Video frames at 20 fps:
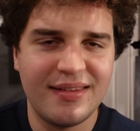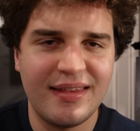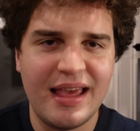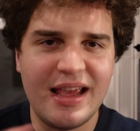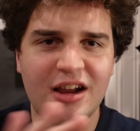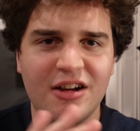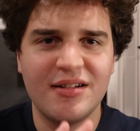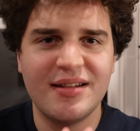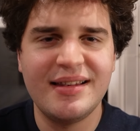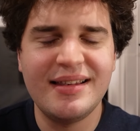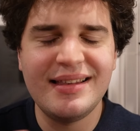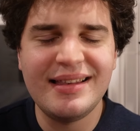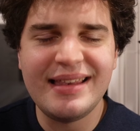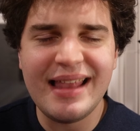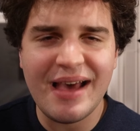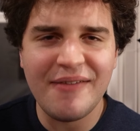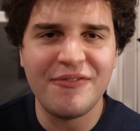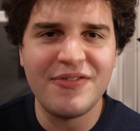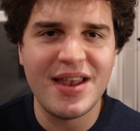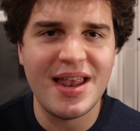They are
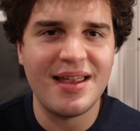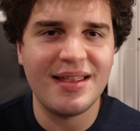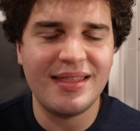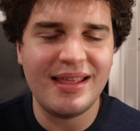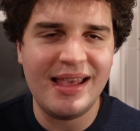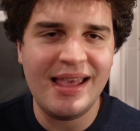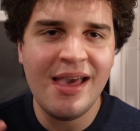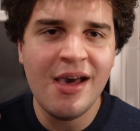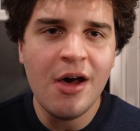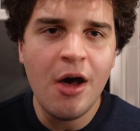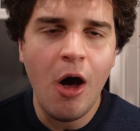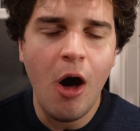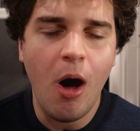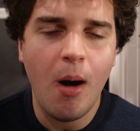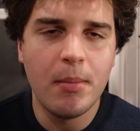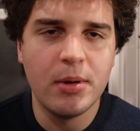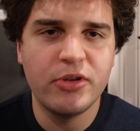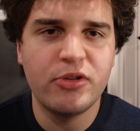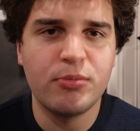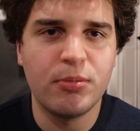definitely
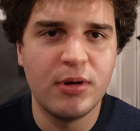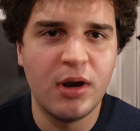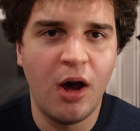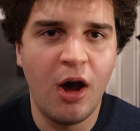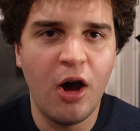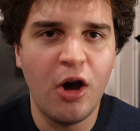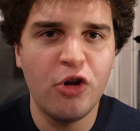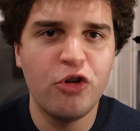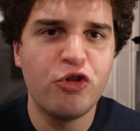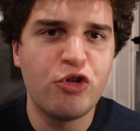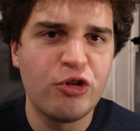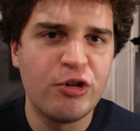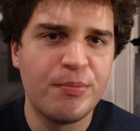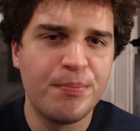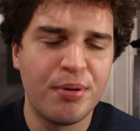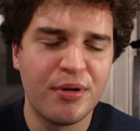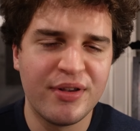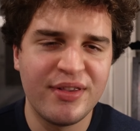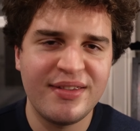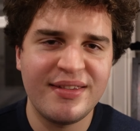almost
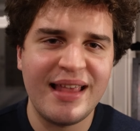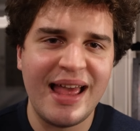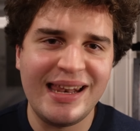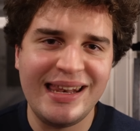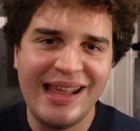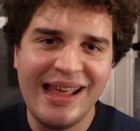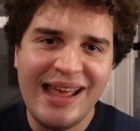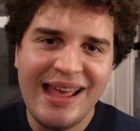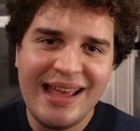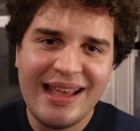100%